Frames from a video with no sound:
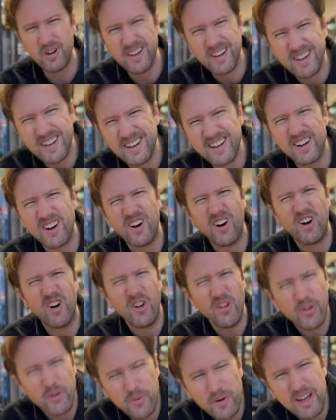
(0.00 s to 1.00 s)
it in
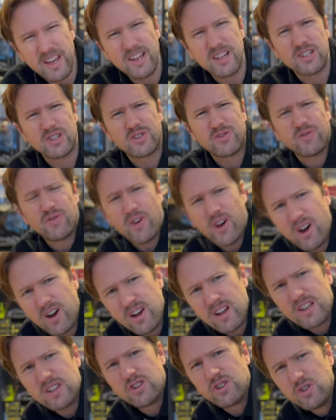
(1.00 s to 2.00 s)
all the way as far
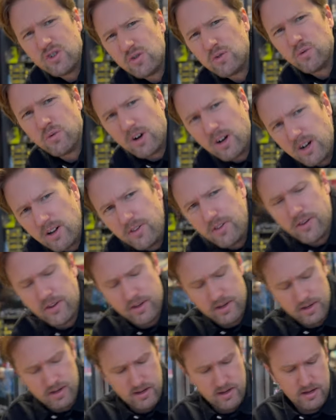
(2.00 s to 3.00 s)
as you want,
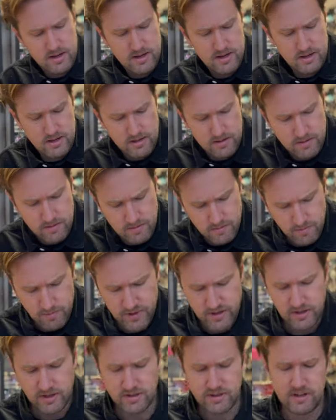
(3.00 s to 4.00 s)

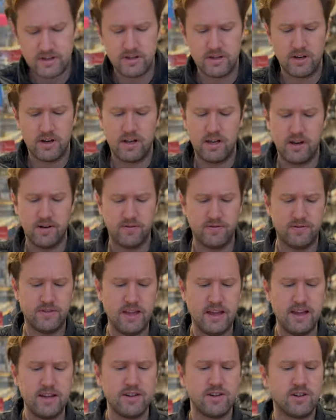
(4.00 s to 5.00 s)
because there's a lot of
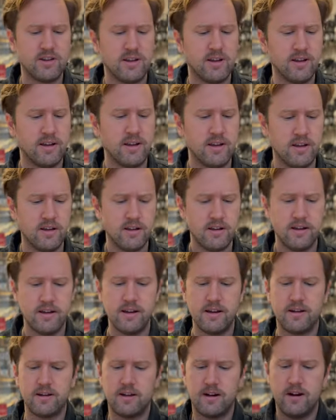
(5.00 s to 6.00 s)
tension
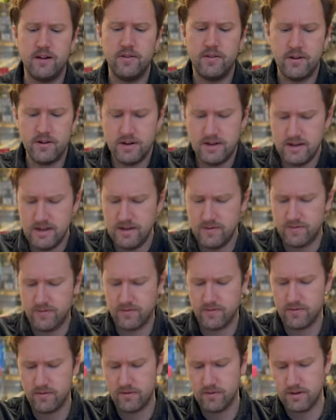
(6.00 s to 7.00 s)
here
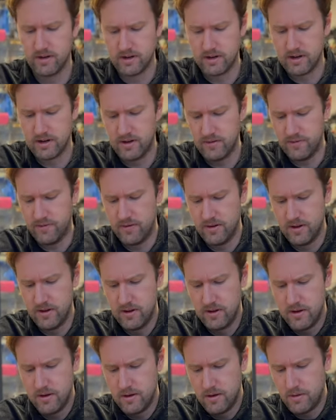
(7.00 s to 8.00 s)
underneath the cuff
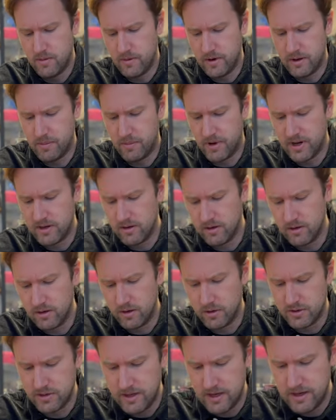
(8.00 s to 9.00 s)
where the buckle
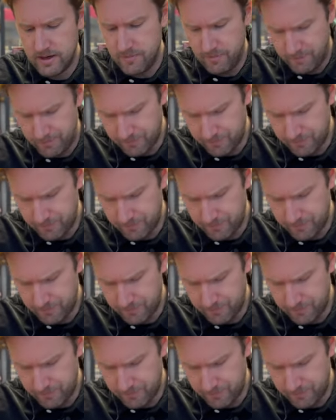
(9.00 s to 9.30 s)
goes in.